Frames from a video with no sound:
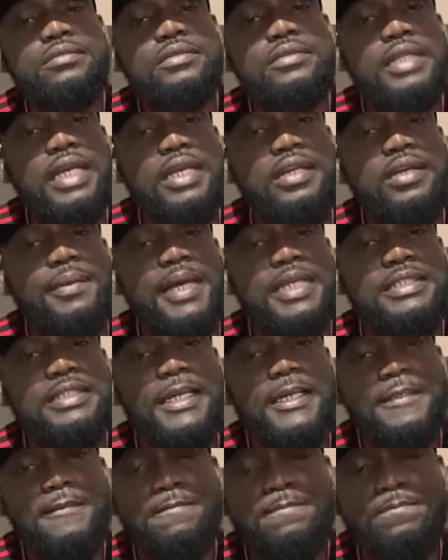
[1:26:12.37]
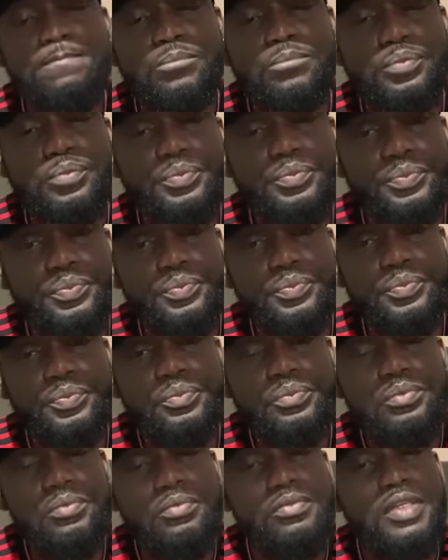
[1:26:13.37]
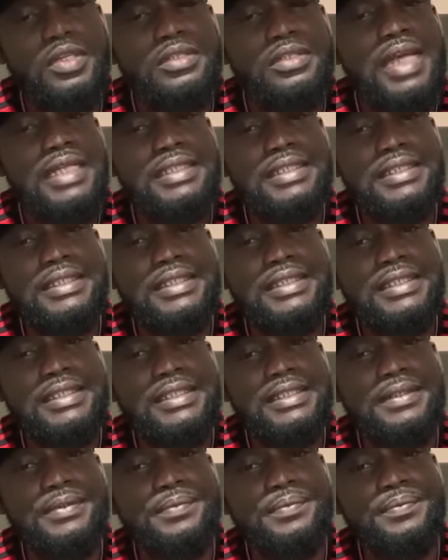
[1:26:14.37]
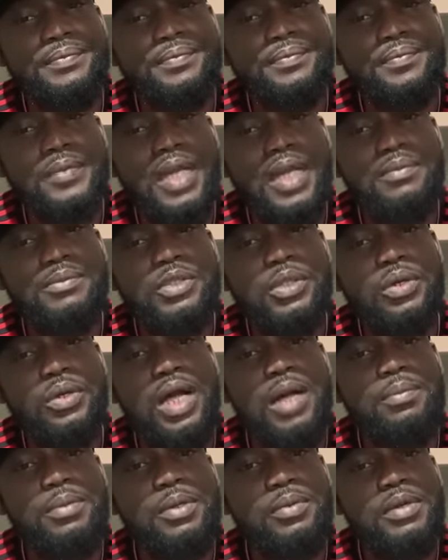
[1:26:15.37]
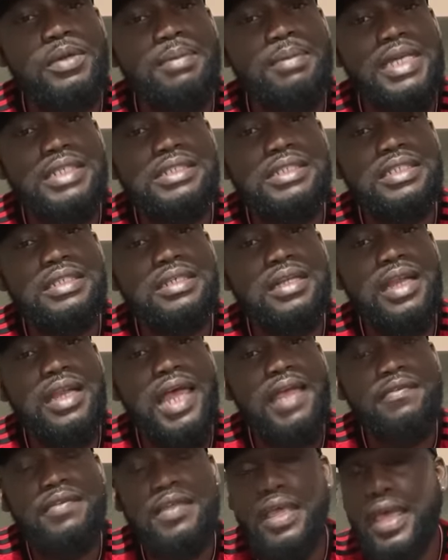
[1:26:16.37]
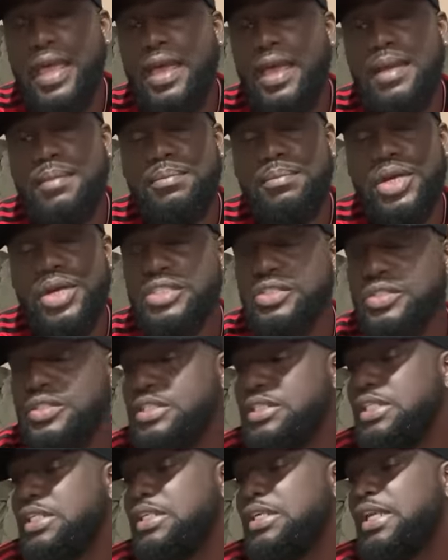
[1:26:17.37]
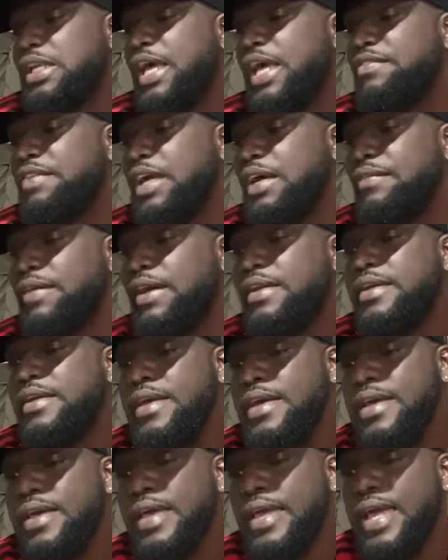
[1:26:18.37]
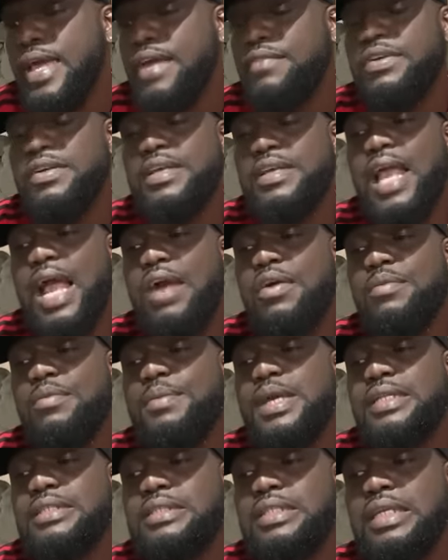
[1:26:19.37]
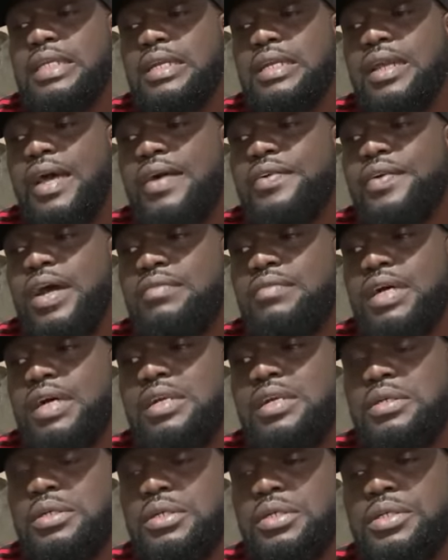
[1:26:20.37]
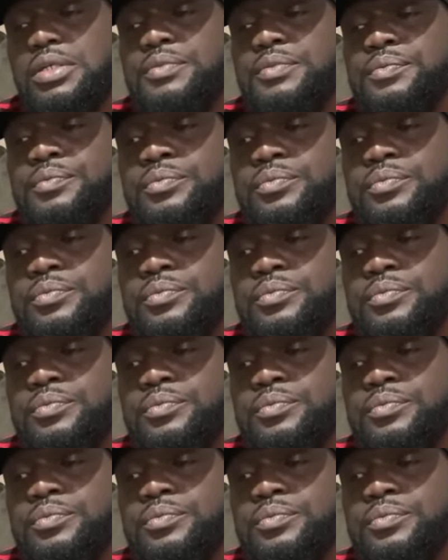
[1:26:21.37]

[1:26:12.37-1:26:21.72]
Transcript: You get the man say? That is it. I'm so happy with my single life. Yeah, embrace on a single life, yeah, man. If you can't remain single, I know I've look.